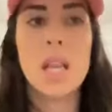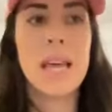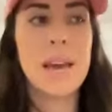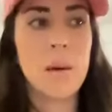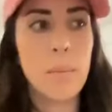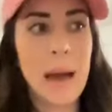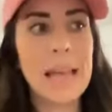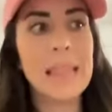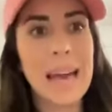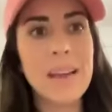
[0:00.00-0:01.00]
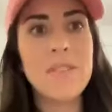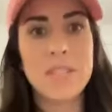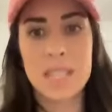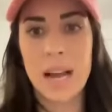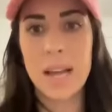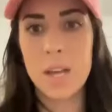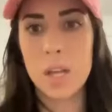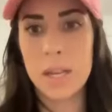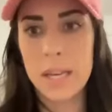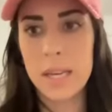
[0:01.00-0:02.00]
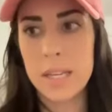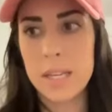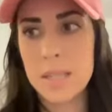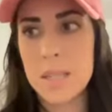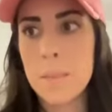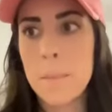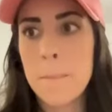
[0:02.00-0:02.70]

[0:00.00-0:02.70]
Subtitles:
Like my lifestyle is